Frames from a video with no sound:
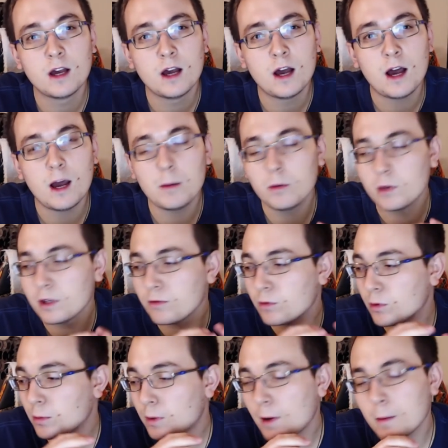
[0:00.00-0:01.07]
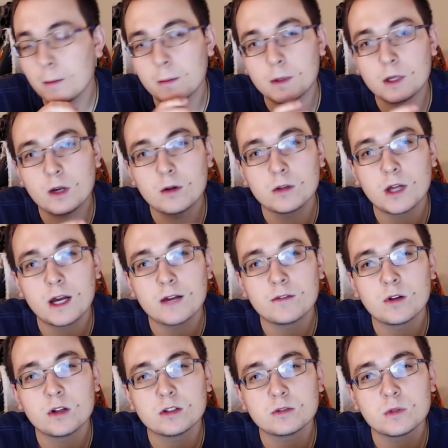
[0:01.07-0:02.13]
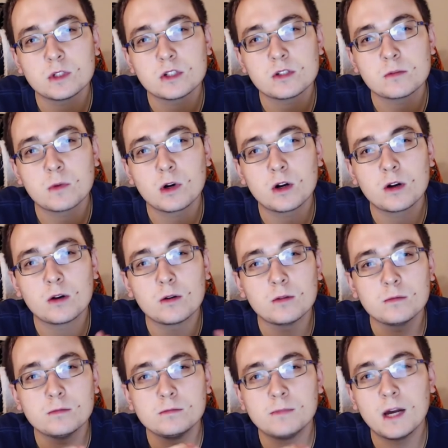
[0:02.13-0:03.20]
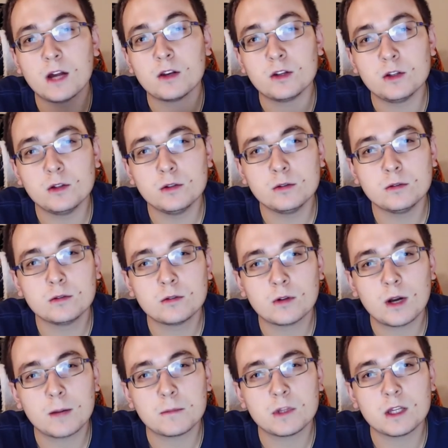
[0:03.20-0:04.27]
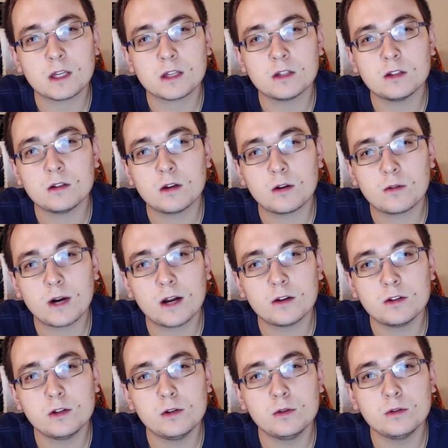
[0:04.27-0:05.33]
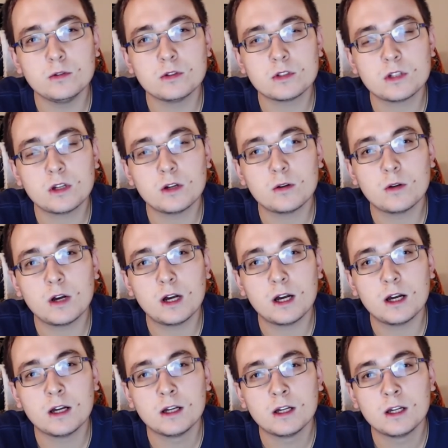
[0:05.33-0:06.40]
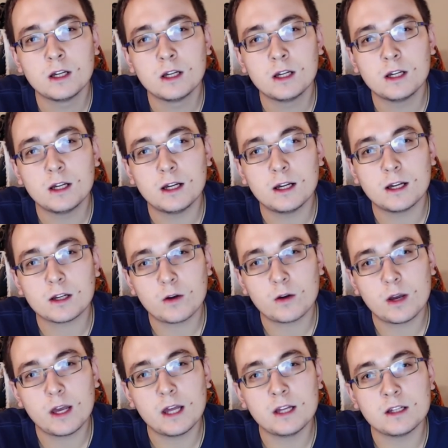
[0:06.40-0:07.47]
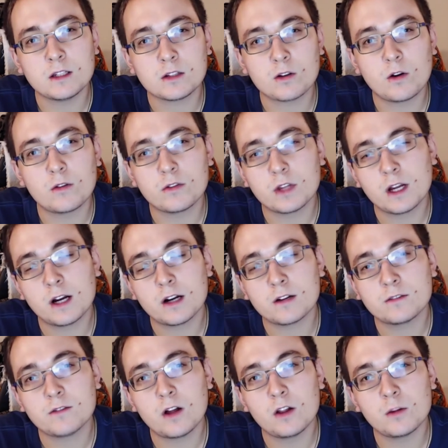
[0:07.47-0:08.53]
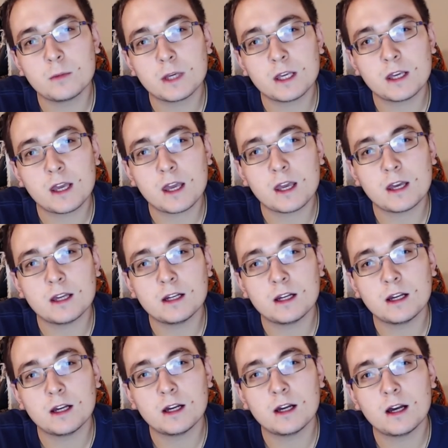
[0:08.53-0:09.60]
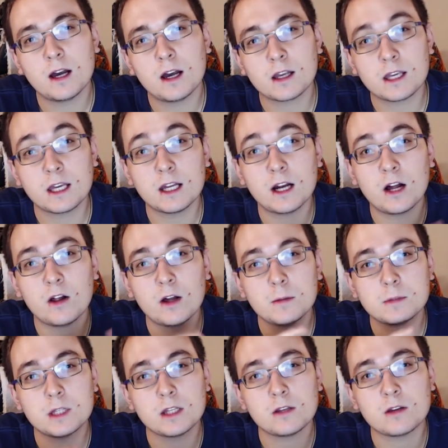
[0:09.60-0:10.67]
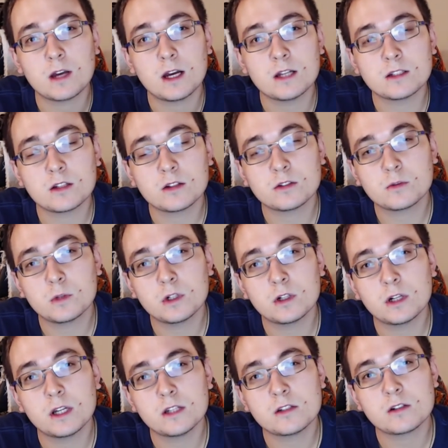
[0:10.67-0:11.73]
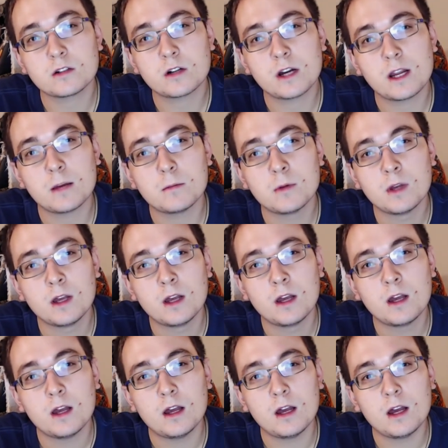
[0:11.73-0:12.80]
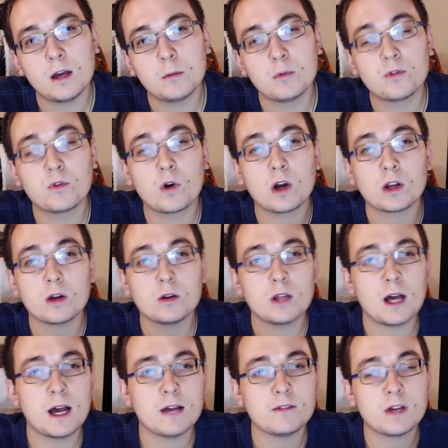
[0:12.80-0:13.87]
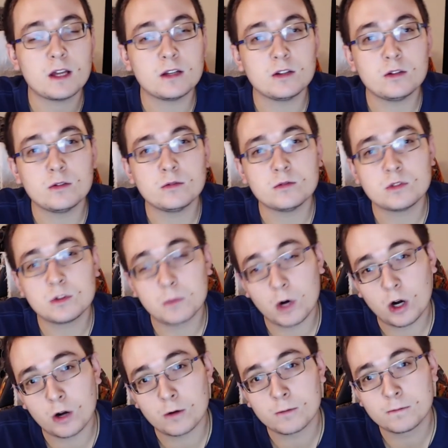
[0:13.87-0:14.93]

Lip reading: I believe we'll probably go live on Twitch tomorrow about noon. I'm thinking around noon, so go ahead and go over there, follow me, and again, I'll update you guys on the Twitter, Instagram, before I go live at noon tomorrow.